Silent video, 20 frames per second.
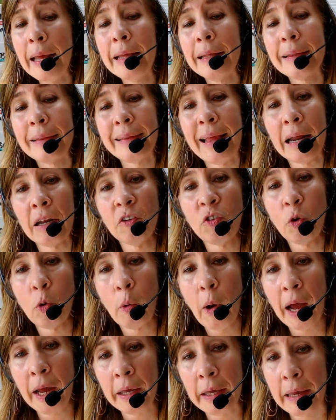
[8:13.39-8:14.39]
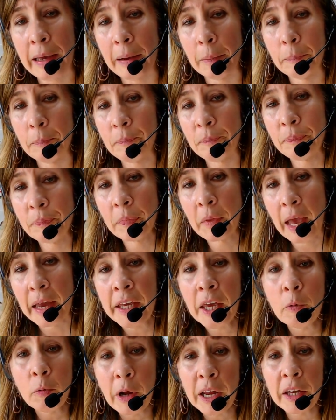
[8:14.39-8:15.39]
That is who I am. I
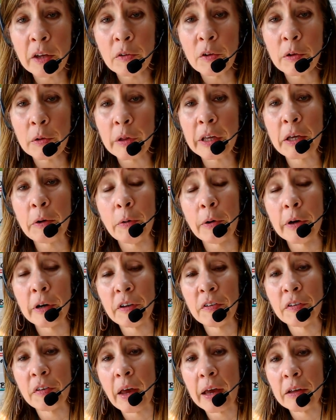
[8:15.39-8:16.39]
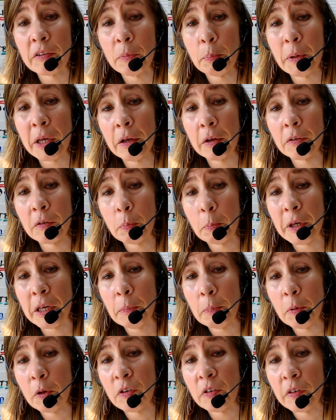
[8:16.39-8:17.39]
get regularly criticized because
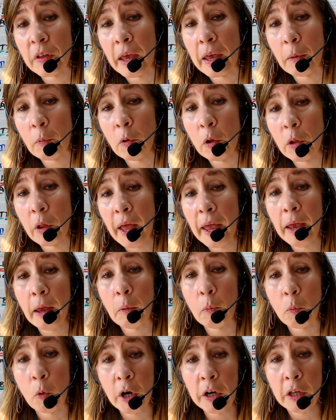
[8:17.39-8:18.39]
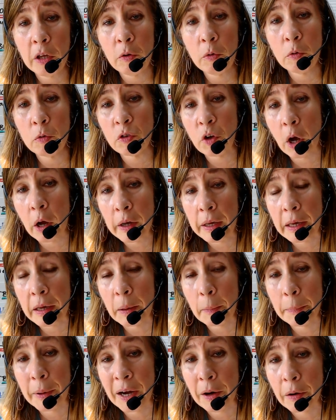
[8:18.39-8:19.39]
people say, well, hey, what are you talking
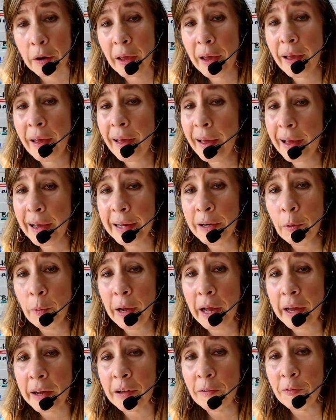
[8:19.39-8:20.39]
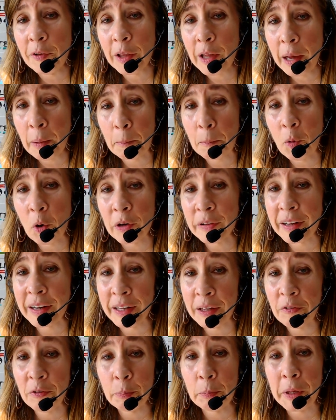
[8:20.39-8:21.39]
about? I know a heck of a lot more than
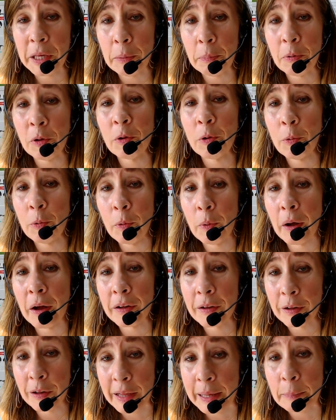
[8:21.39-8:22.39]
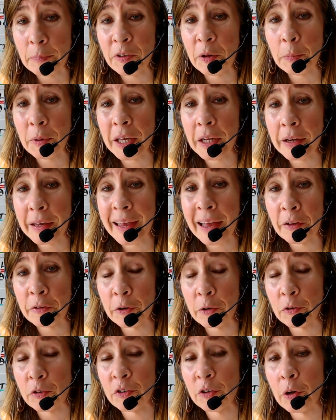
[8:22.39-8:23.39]
even people who claim to be
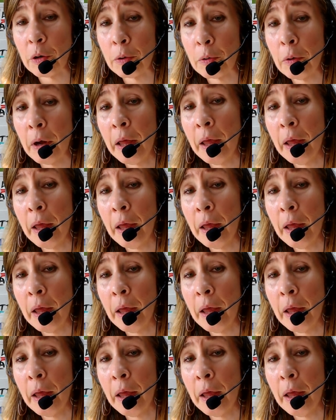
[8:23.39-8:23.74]
together. So